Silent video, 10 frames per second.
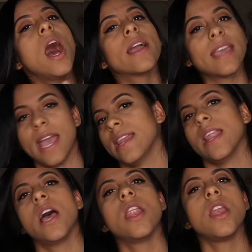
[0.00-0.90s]

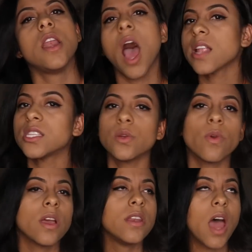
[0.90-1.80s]
Again, not
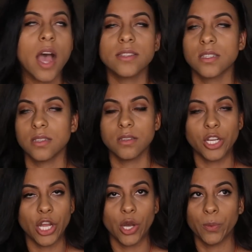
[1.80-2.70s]
to,
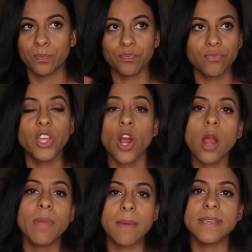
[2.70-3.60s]
you know, there
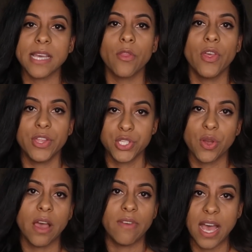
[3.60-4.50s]
are babies out there that
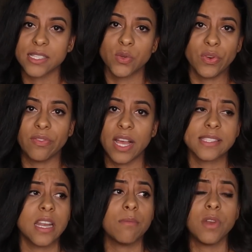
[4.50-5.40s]
do have acid
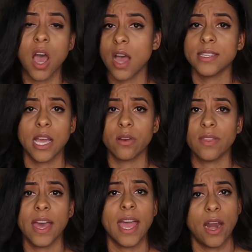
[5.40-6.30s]
reflux, and I'm not
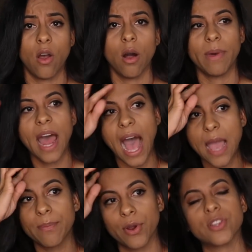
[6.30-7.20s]
downing that at all, but
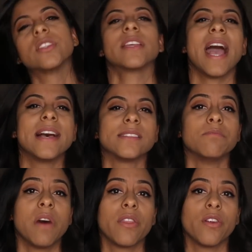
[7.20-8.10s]
I personally, as
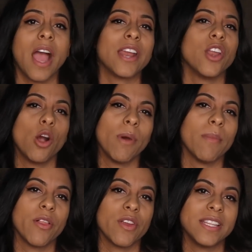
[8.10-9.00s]
a mother, I know my
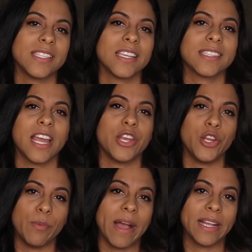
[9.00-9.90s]
mother instincts, and I
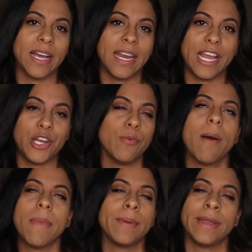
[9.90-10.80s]
knew my gut, and I knew
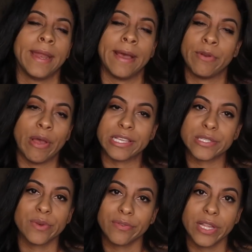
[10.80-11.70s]
my baby didn't have no
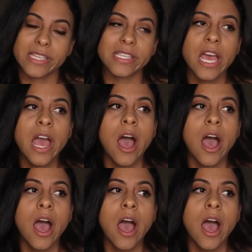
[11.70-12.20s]
acid reflux.